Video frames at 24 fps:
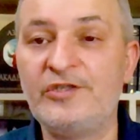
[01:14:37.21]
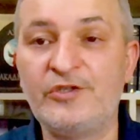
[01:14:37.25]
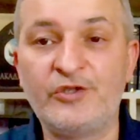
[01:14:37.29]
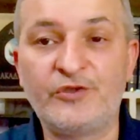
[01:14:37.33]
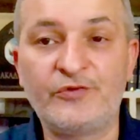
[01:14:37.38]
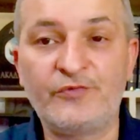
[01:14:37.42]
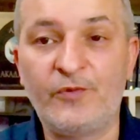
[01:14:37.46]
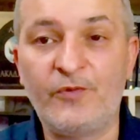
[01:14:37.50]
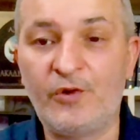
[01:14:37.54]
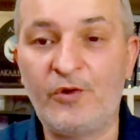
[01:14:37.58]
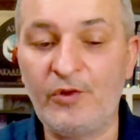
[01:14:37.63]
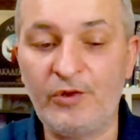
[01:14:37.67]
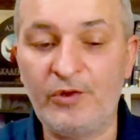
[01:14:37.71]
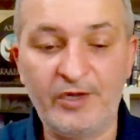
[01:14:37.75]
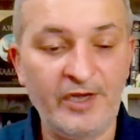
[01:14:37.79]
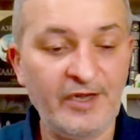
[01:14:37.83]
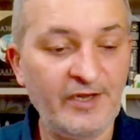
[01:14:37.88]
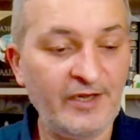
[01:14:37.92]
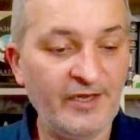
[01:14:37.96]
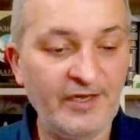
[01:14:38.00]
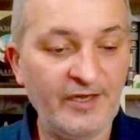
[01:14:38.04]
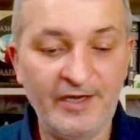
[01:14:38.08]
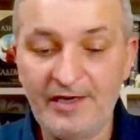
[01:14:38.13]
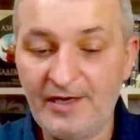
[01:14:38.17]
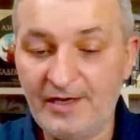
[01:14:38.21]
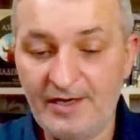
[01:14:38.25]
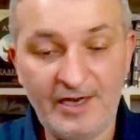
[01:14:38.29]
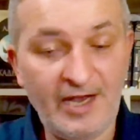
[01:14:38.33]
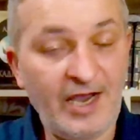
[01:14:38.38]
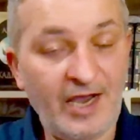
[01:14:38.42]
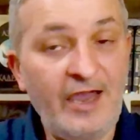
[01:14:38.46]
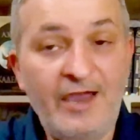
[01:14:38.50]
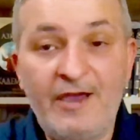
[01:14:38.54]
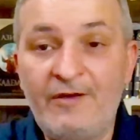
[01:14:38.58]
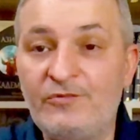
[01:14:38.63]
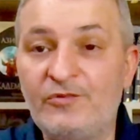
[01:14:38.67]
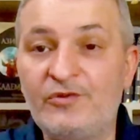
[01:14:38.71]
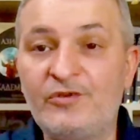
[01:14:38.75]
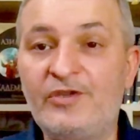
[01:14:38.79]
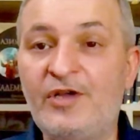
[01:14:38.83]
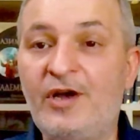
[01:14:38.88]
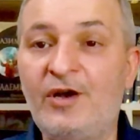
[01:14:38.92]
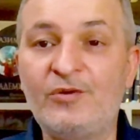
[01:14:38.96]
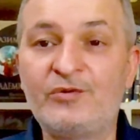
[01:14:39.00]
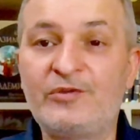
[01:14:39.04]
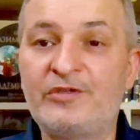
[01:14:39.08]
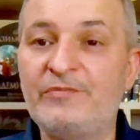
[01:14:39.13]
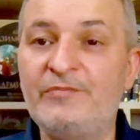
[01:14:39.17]
this world. I have no
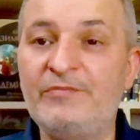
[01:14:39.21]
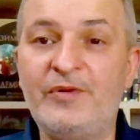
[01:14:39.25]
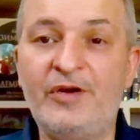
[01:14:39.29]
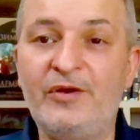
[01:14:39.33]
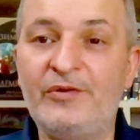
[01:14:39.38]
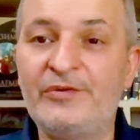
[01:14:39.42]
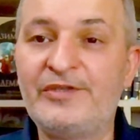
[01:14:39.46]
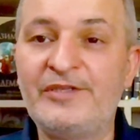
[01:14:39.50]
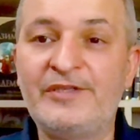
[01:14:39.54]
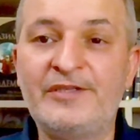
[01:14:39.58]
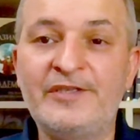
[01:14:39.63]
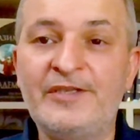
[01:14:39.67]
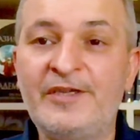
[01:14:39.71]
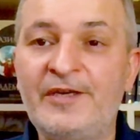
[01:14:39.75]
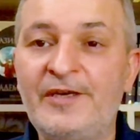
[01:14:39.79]
doubts about it.